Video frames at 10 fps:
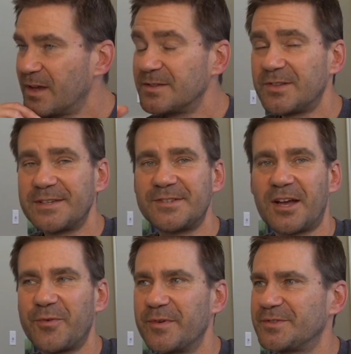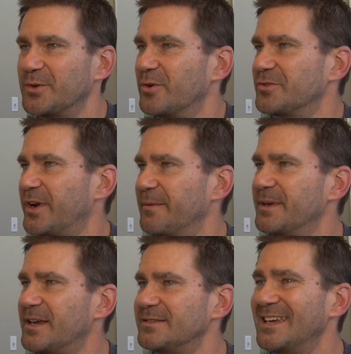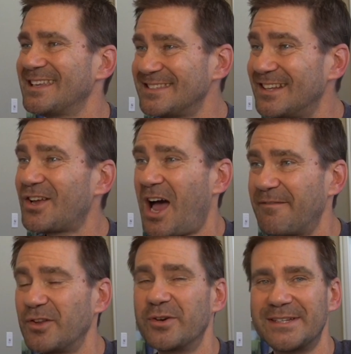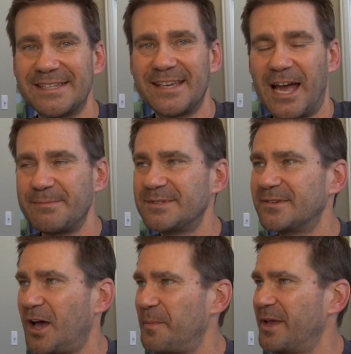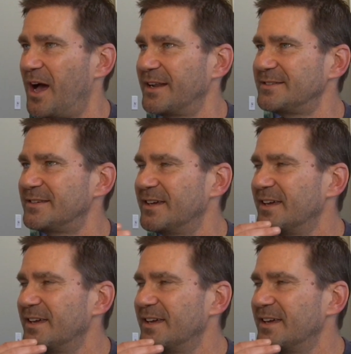So let's talk through this Google trade because it gets a little convoluted at times, I'll be honest.